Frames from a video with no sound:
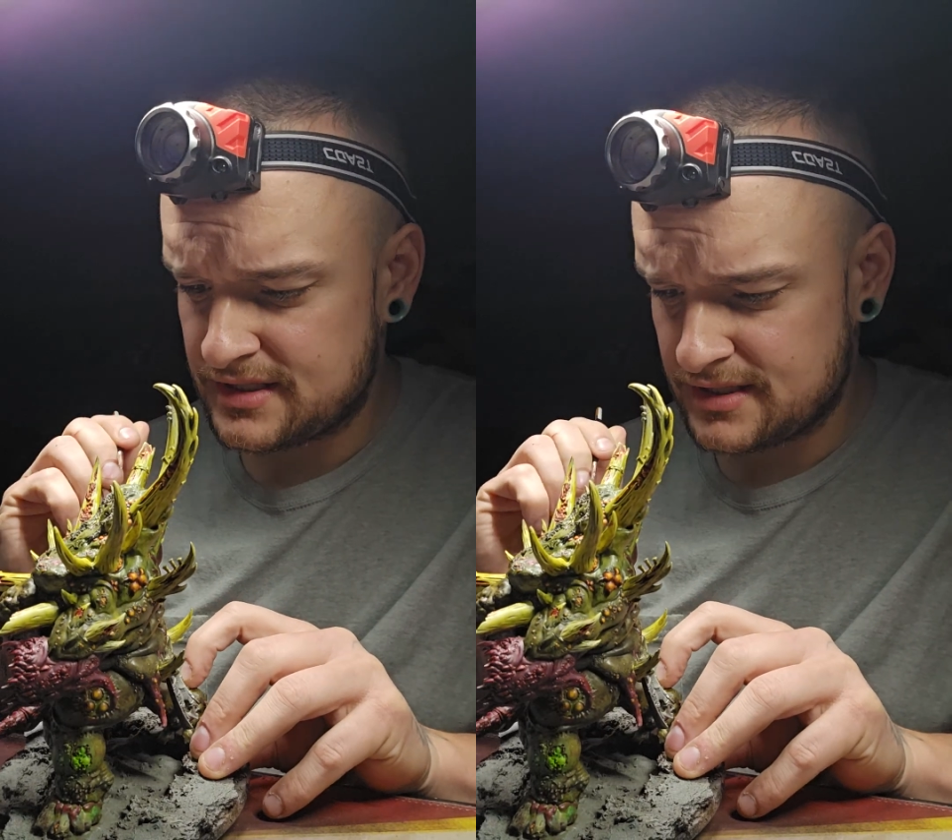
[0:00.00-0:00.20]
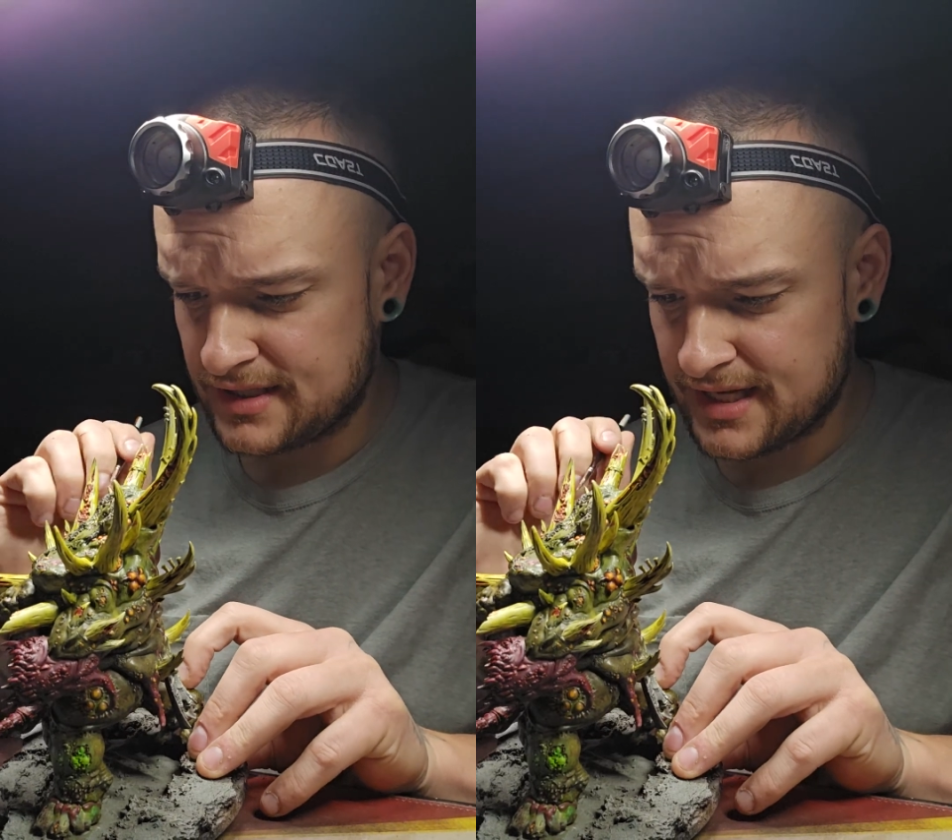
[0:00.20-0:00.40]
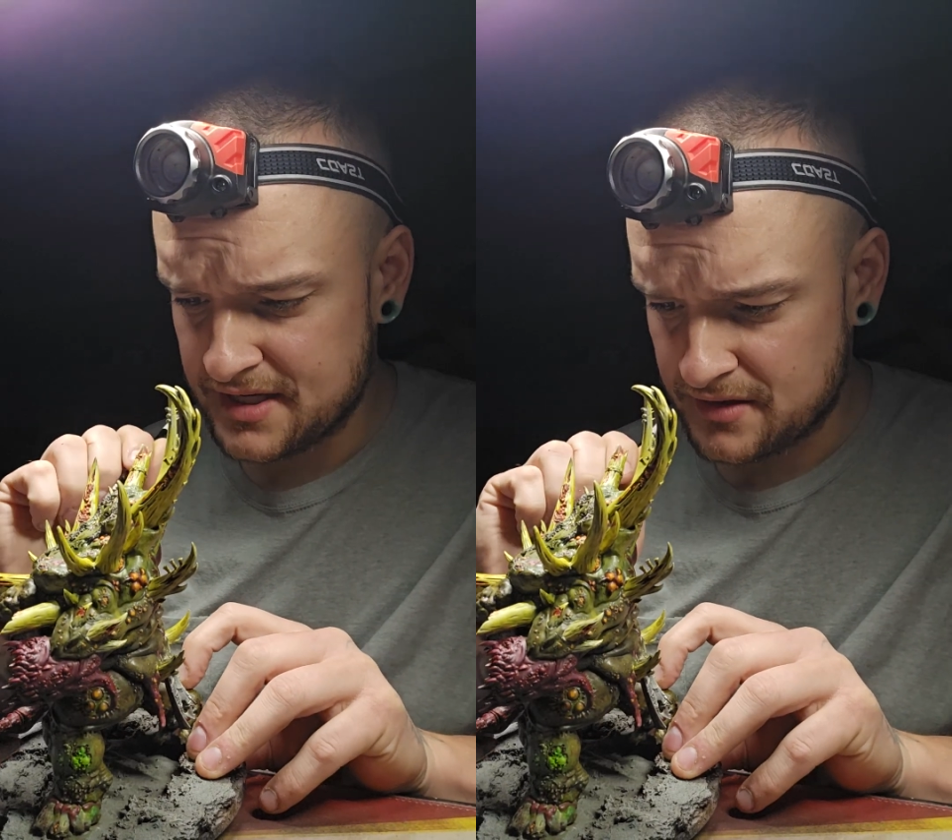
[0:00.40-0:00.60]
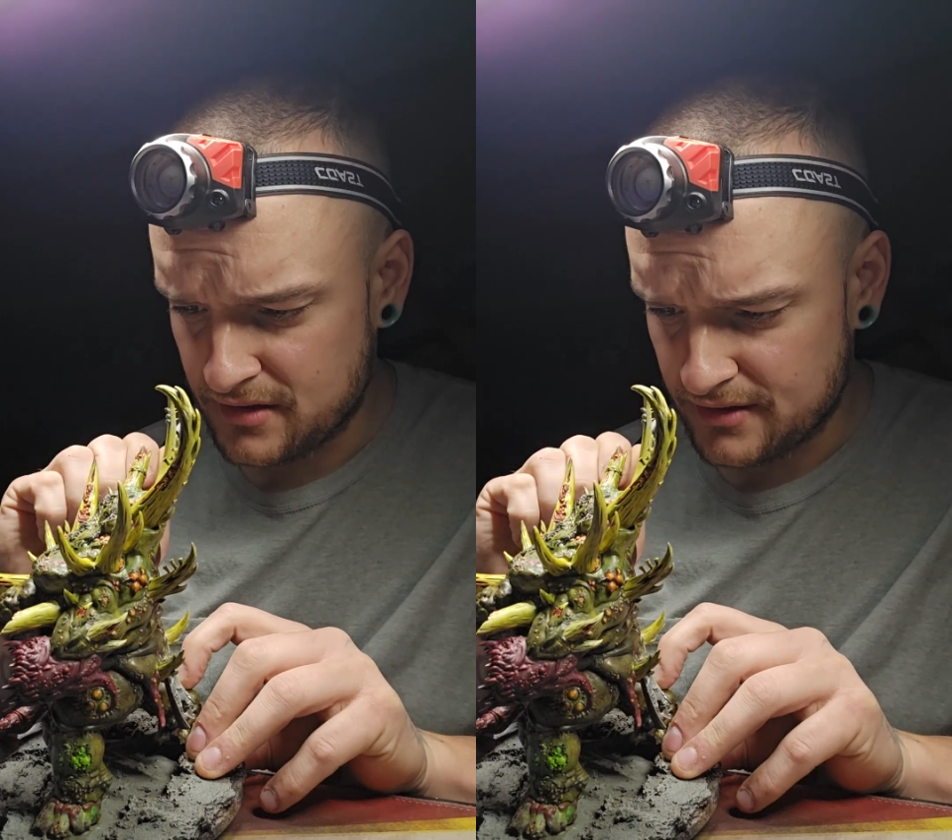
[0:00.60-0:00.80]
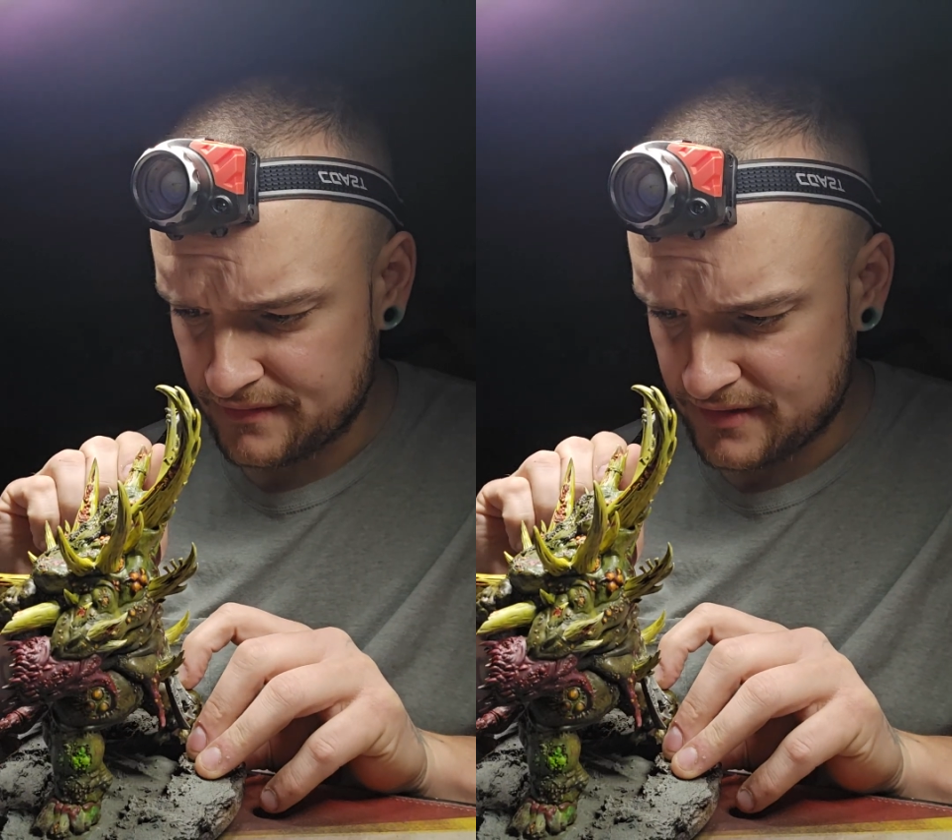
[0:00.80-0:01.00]
to get
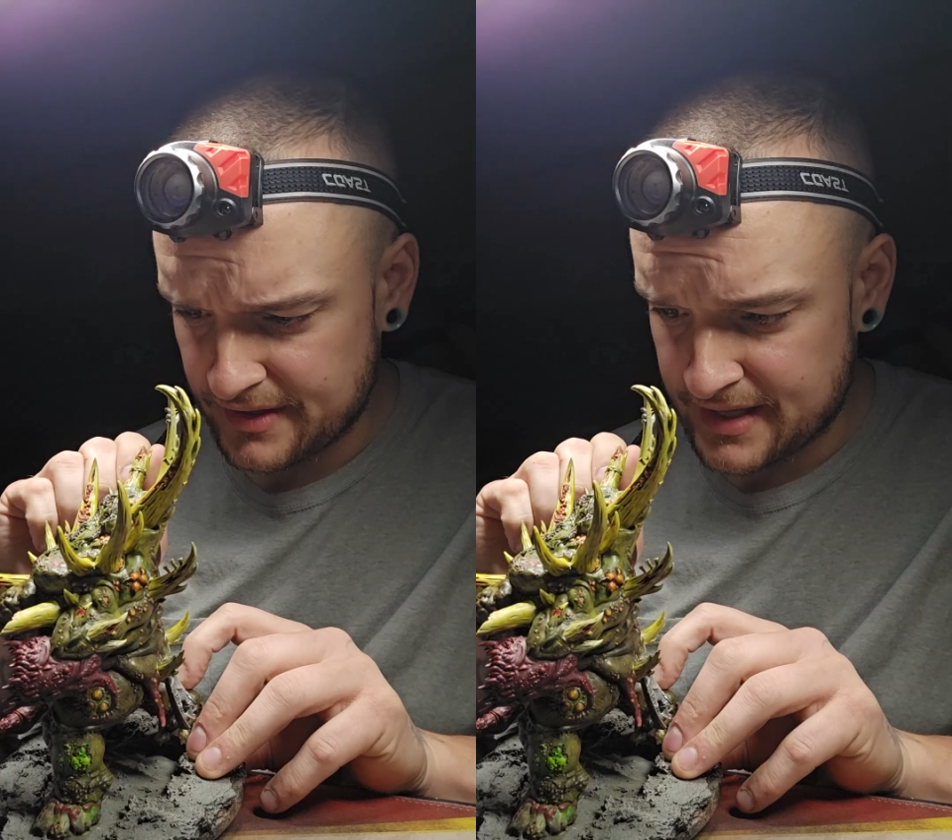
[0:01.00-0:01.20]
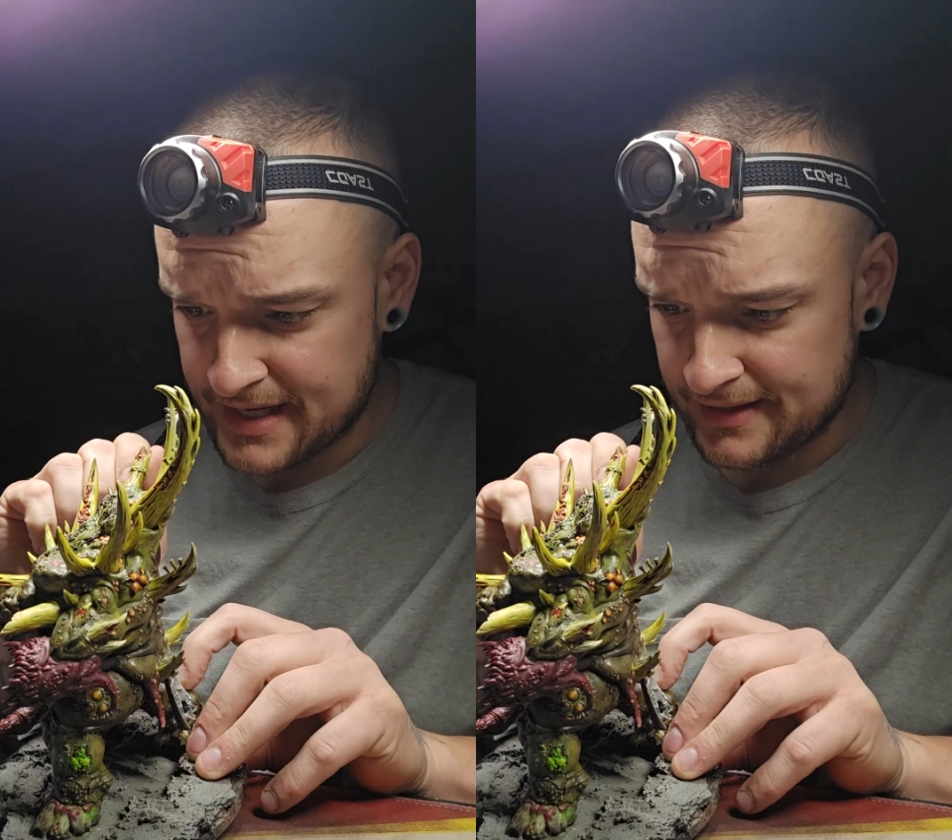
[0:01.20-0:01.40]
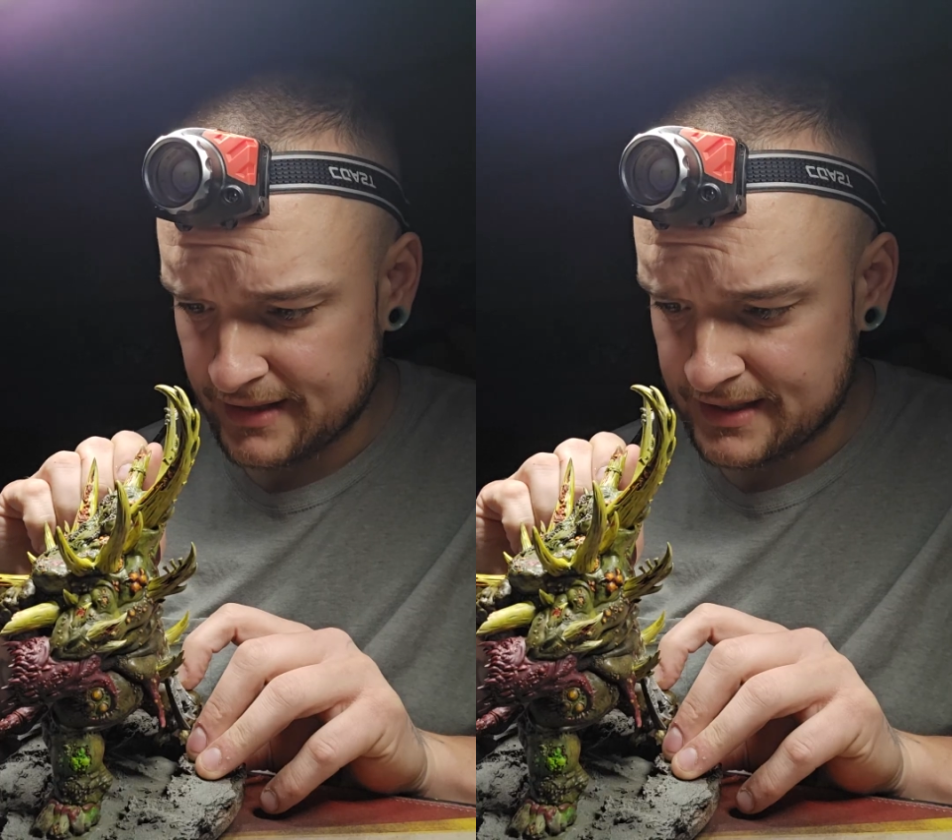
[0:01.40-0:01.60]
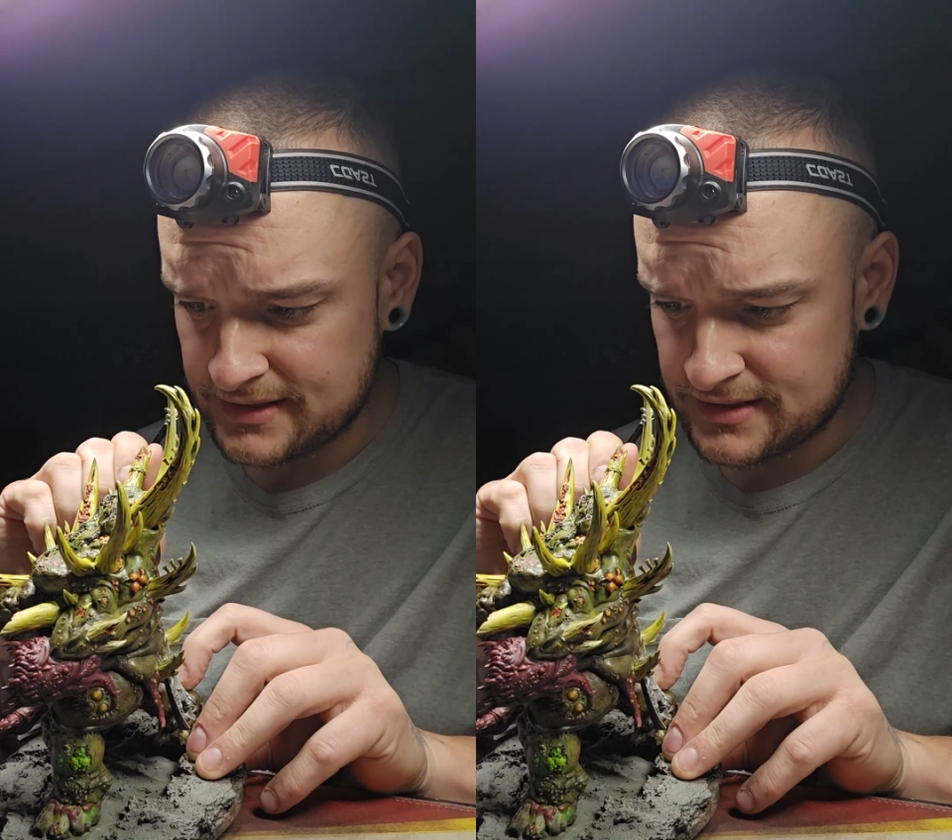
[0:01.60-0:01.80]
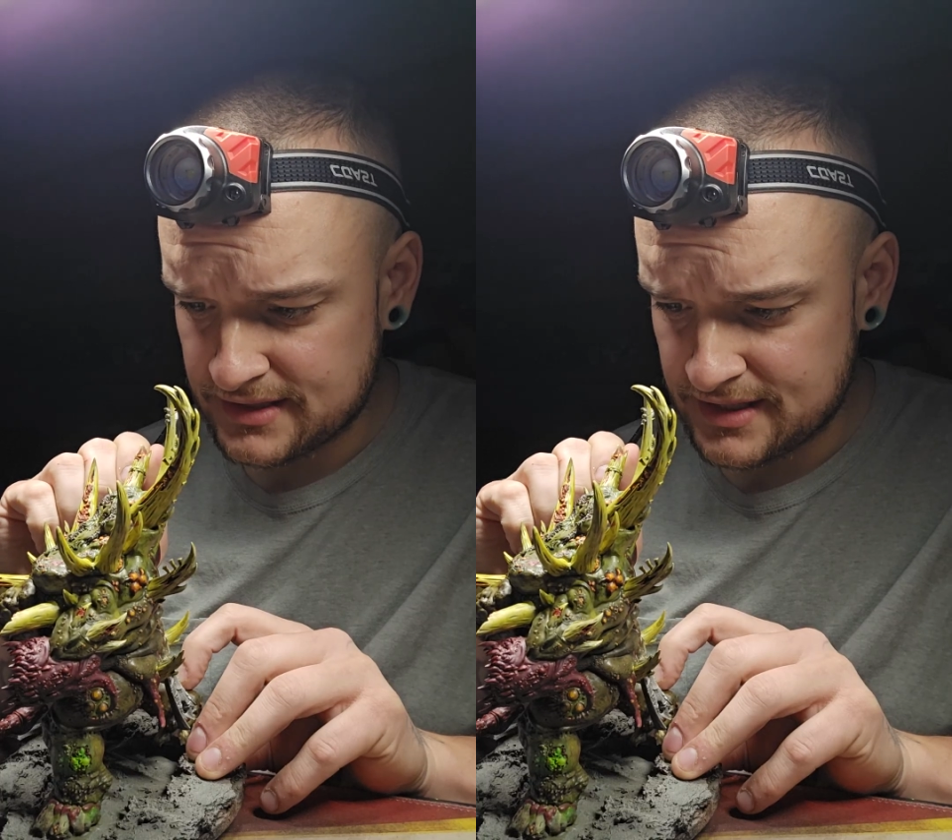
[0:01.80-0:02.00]
all of the
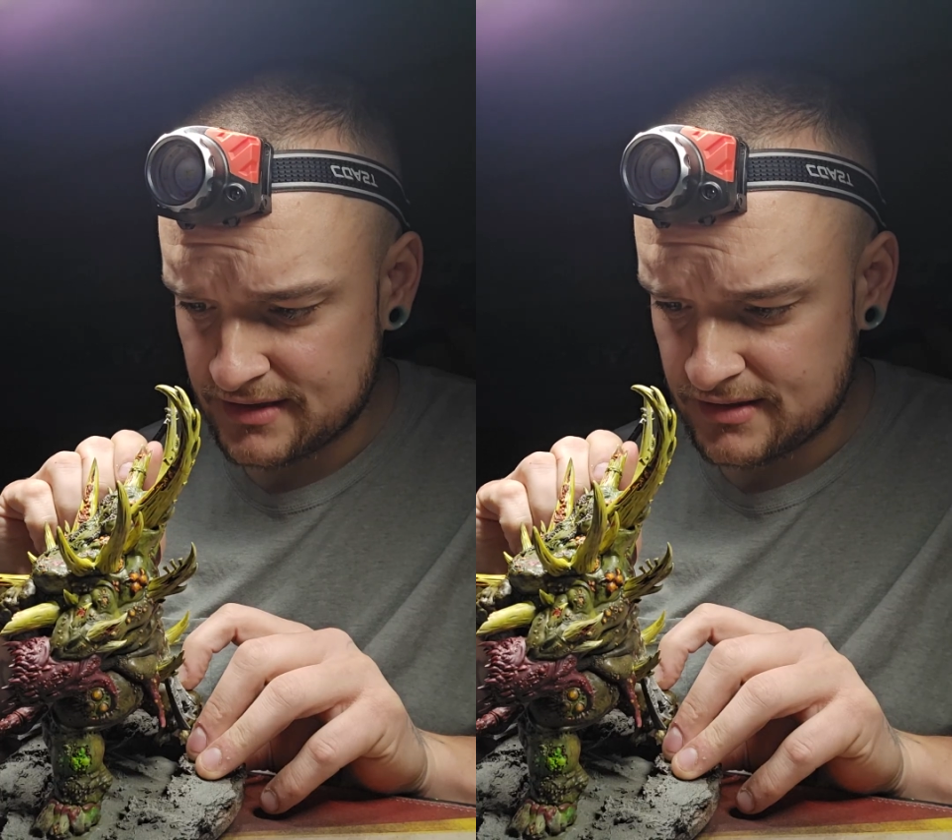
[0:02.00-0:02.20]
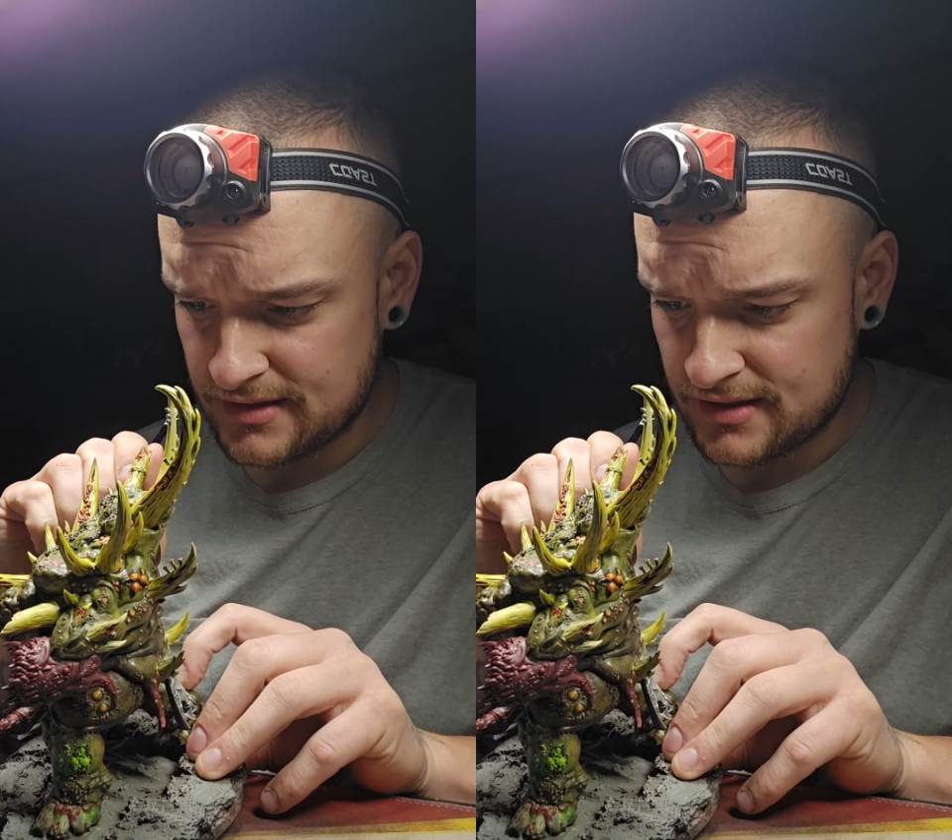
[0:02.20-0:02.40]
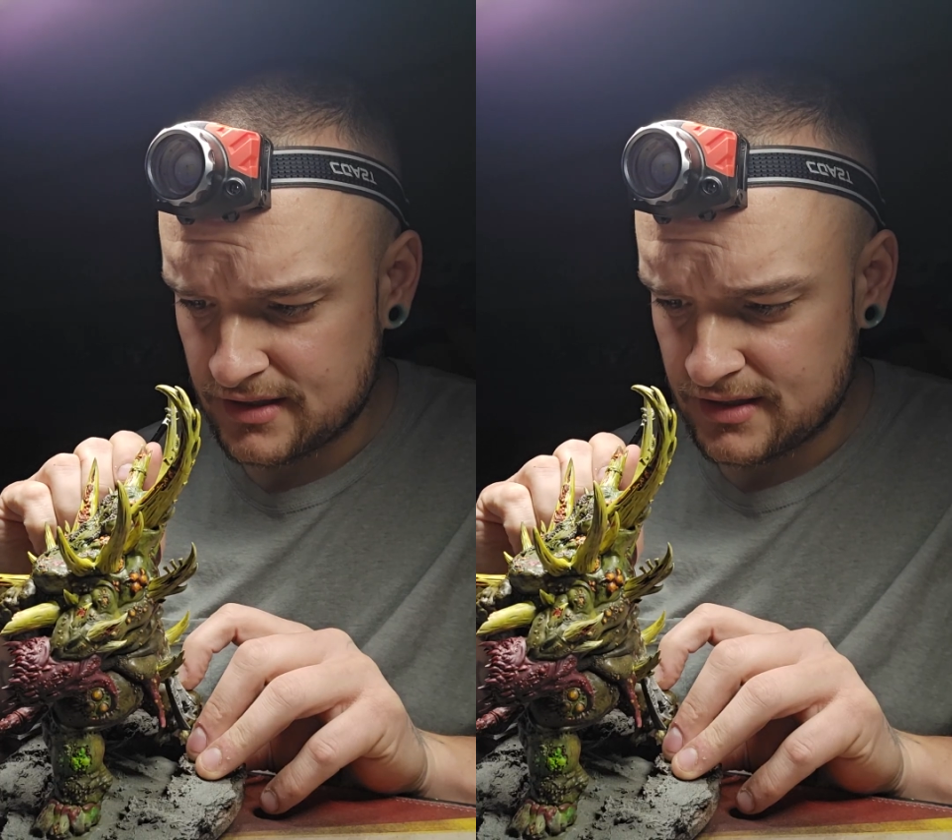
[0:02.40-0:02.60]
highlights and